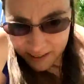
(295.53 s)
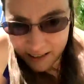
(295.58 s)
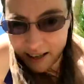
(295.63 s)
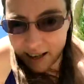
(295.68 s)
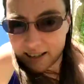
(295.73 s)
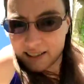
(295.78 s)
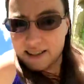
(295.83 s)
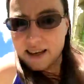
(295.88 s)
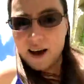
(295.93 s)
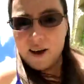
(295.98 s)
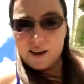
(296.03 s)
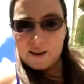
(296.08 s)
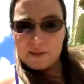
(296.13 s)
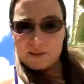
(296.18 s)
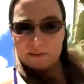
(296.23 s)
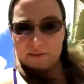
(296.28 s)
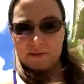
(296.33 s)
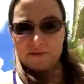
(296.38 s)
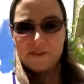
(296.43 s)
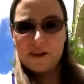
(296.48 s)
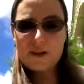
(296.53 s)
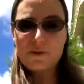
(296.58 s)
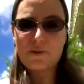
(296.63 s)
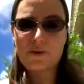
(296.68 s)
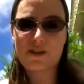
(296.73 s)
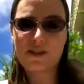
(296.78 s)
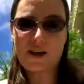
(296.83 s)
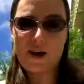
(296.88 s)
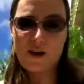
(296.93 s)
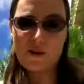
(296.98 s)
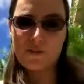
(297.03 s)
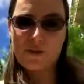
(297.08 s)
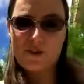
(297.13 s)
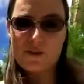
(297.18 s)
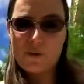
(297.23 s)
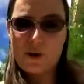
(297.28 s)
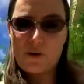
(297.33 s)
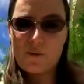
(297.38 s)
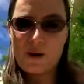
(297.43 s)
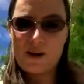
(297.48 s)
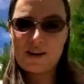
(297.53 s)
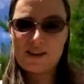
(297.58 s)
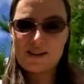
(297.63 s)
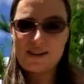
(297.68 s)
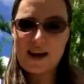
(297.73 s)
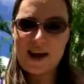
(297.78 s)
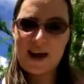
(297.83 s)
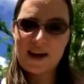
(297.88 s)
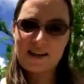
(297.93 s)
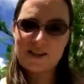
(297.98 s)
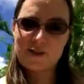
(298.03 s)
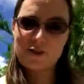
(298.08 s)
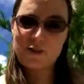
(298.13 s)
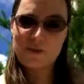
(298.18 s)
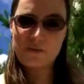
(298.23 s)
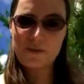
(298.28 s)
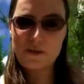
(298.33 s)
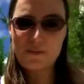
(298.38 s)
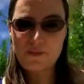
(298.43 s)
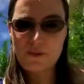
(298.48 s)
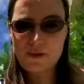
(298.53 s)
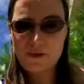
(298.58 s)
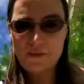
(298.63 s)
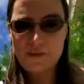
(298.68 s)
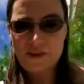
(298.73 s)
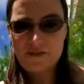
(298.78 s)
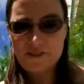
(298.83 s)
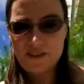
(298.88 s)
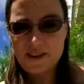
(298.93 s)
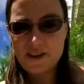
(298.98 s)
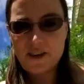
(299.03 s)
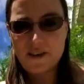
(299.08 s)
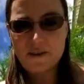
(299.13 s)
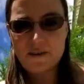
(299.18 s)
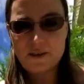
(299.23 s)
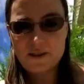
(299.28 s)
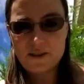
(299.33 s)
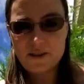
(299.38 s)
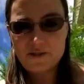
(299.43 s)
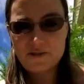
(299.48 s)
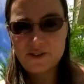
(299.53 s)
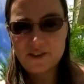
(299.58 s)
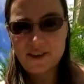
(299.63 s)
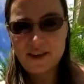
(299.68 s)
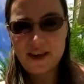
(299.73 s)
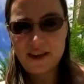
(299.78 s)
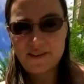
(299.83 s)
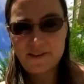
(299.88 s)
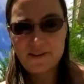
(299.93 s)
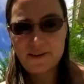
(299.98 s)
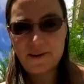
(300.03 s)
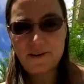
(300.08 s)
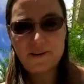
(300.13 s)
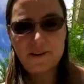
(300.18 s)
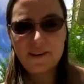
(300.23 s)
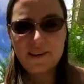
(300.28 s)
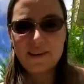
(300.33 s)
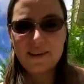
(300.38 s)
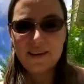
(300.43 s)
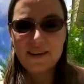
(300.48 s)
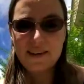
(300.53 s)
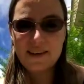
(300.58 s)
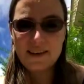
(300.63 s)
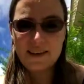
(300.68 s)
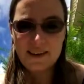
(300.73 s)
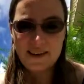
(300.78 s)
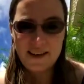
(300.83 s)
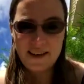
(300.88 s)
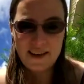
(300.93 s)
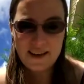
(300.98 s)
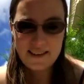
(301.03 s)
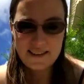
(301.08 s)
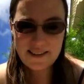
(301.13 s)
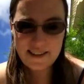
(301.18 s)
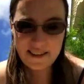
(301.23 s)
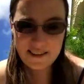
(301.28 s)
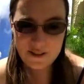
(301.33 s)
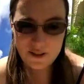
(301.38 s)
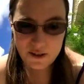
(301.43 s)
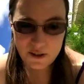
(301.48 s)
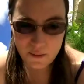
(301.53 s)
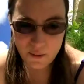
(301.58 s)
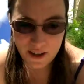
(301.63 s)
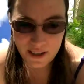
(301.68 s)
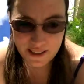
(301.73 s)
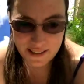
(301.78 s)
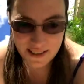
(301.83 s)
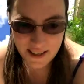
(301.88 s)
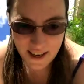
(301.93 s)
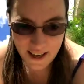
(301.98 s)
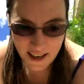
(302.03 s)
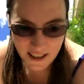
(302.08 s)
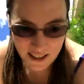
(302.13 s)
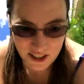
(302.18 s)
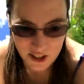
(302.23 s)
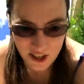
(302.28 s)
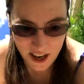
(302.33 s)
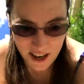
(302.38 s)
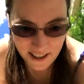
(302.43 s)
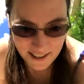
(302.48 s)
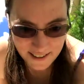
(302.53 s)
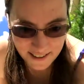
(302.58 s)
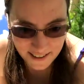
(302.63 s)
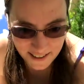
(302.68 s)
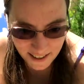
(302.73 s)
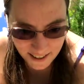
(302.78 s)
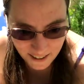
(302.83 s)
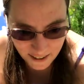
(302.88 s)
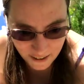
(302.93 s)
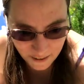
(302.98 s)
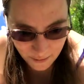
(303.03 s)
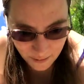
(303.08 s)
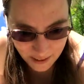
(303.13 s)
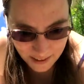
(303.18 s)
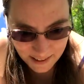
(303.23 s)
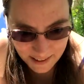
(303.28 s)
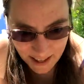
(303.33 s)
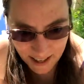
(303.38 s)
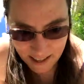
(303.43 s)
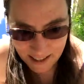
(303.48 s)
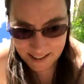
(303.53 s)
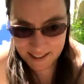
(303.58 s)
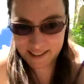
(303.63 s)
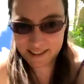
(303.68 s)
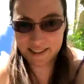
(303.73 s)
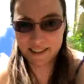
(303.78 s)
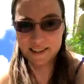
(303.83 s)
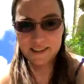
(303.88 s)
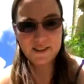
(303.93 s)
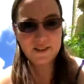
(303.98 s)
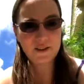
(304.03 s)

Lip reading: Facebook's telling me, do I want to tag certain people in my video, which is funny. I don't know. It's do you want to tag Jess and do you want to tag Dee Dee?